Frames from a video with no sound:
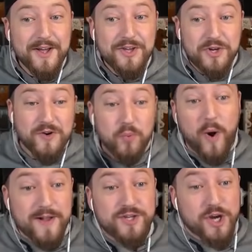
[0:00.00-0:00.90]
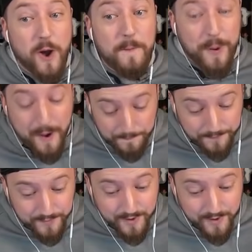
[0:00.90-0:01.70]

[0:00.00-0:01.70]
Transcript: You had one job, Pop.